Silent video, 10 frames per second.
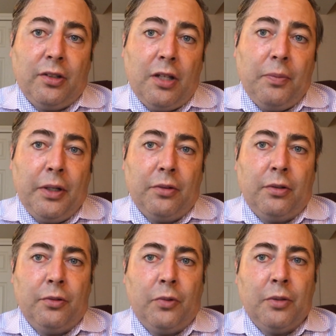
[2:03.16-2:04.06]
in keeping it
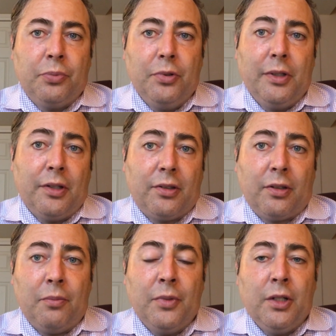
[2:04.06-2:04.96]
all in one pool is
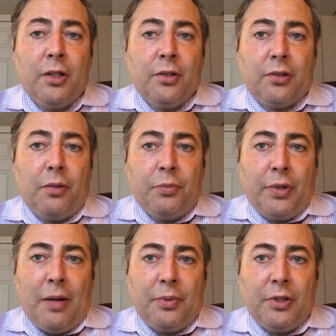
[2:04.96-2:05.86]
some some
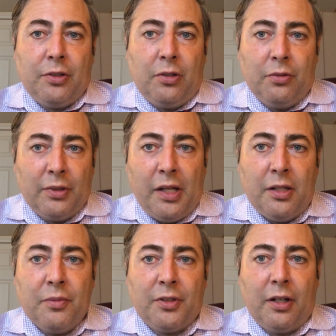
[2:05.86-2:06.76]
properties don't lend
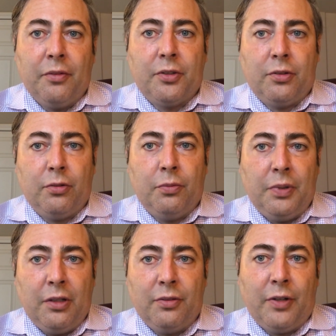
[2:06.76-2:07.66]
themselves to
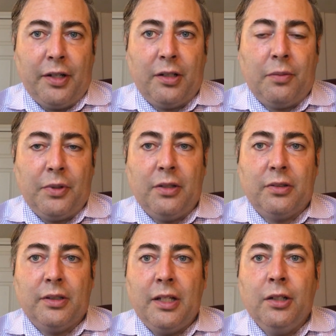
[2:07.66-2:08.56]
being divided up
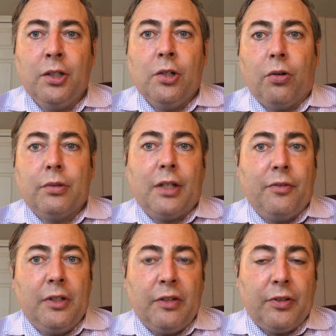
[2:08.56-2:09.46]
easily, or
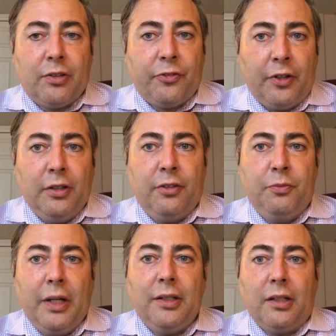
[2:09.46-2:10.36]
even if it's a fund of
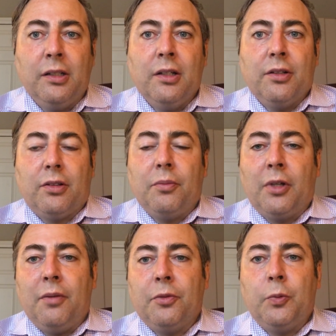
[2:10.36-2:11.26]
money.
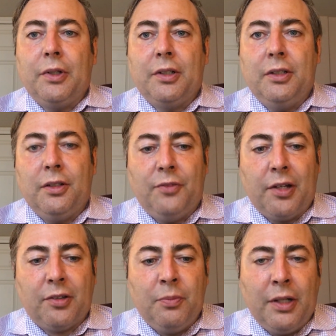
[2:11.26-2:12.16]
Sometimes one can
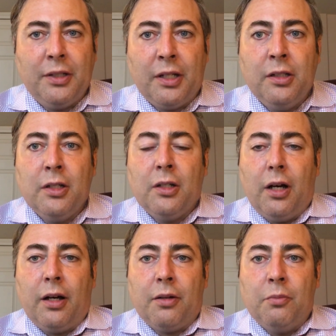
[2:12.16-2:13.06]
invest money
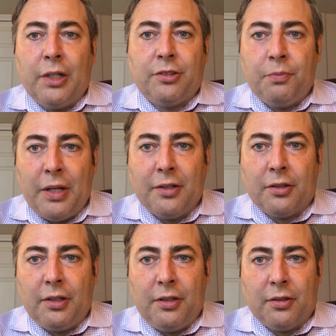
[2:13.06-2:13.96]
uh, much
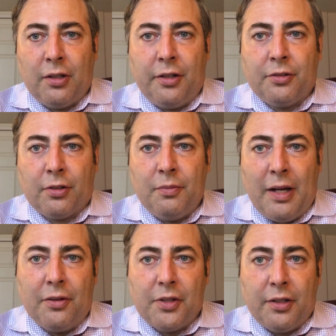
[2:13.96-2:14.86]
better in a larger
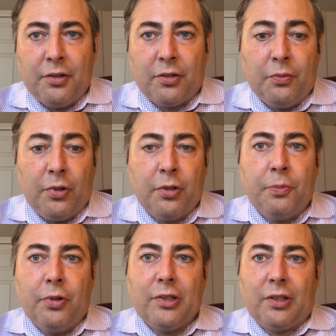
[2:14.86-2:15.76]
amount than in smaller
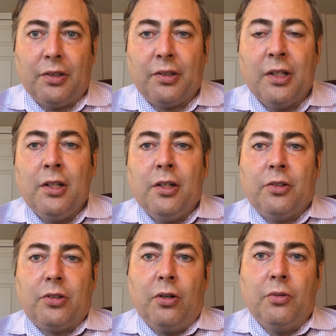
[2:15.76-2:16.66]
portions.
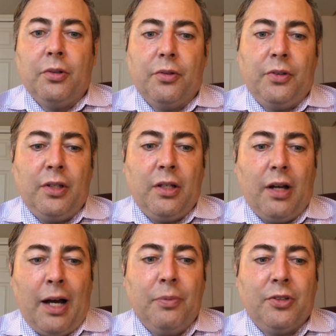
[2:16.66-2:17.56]
So the
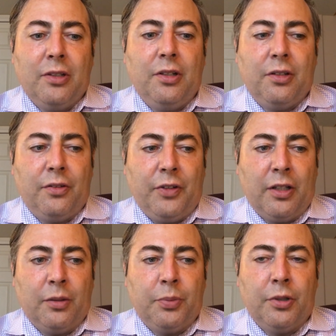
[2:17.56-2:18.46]
option is
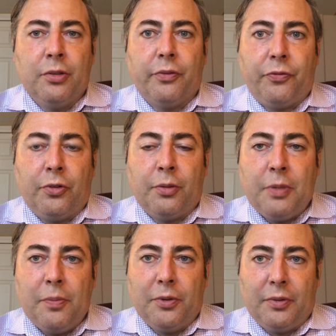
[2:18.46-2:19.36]
available for
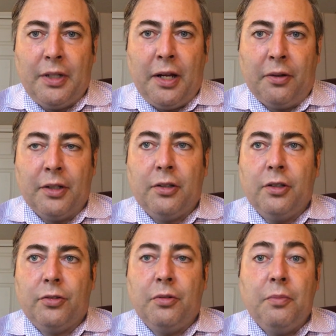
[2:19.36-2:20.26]
people who inherit
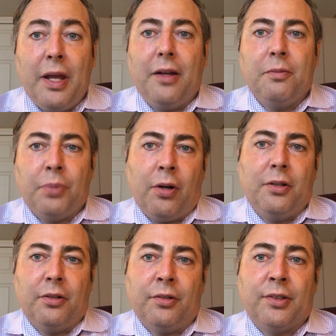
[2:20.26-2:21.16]
to remain
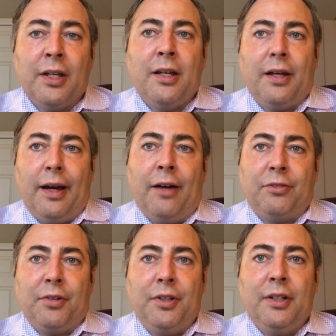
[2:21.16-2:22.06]
partners
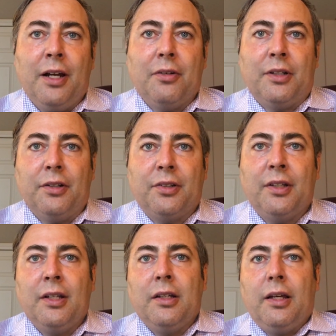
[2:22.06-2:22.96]
after the inheritance.
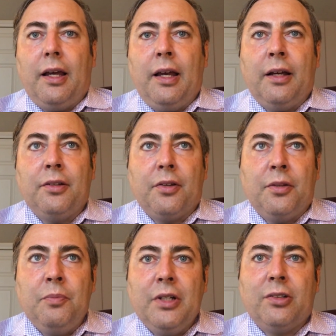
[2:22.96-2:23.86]
And
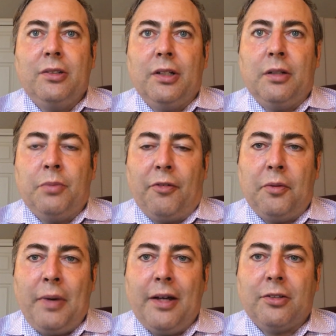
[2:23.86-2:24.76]
the Mishnah in
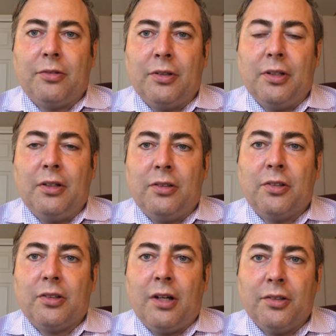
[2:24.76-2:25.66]
Bava Basra, it
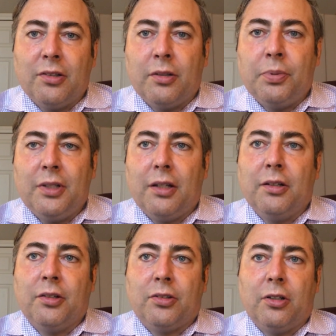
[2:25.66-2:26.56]
discusses a
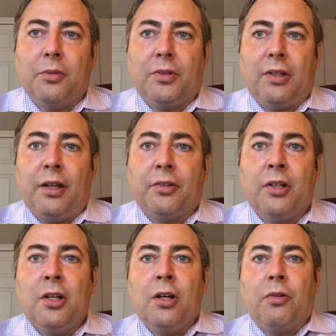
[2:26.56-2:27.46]
particular circumstance
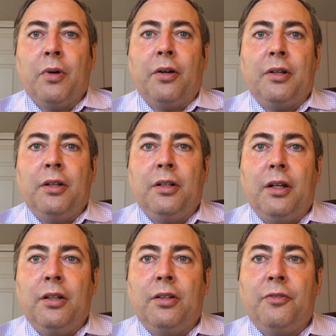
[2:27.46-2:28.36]
where an
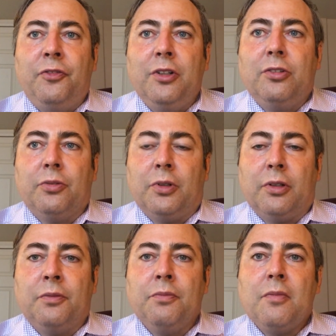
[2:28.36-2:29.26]

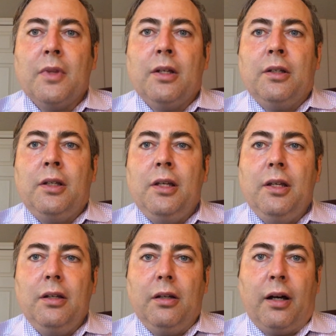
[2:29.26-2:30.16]
individual,
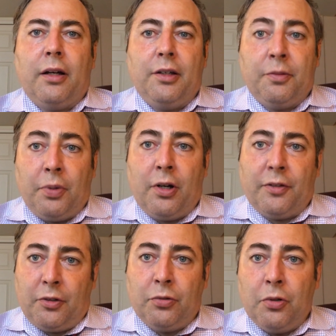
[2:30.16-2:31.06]
he uh, is part
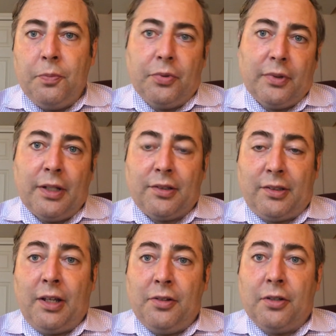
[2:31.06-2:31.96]
of a group. Let's
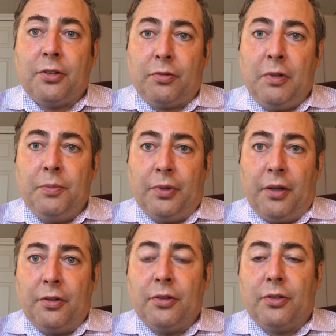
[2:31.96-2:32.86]
say there's three
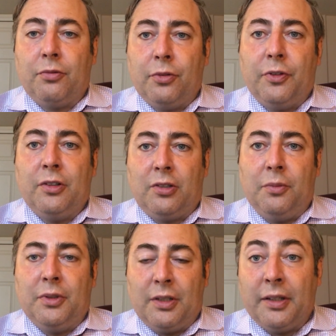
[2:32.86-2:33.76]
brothers, Ruvin,
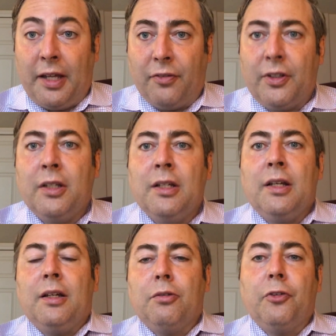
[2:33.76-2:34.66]
Shimon, and Levi.
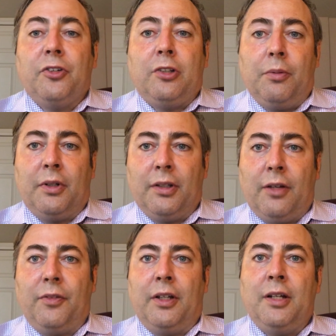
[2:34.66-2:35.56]
Ruvin, Shimon, and
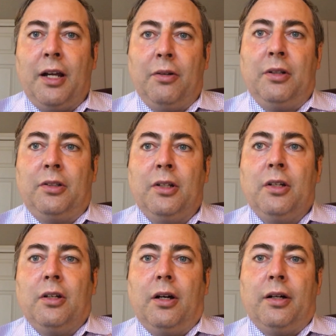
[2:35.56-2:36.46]
Levi inherit
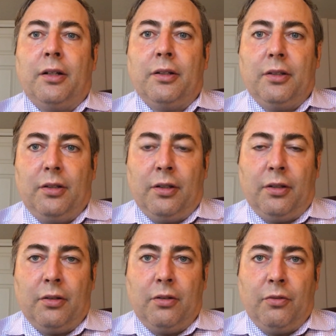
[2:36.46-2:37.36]
uh, uh,
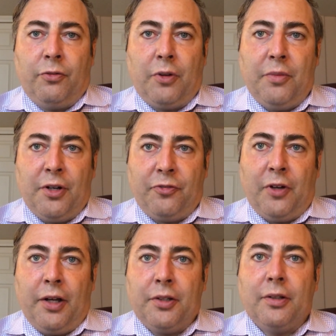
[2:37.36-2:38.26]
from their
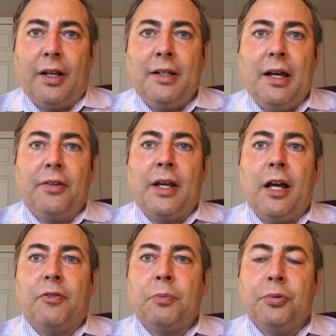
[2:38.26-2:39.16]
father, and now they
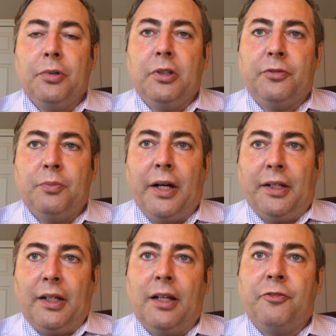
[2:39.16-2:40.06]
have a pool of
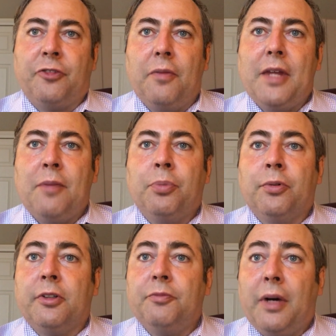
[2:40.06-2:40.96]
money. And from that
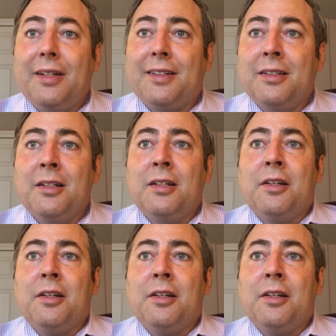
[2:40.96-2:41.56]
pool of money,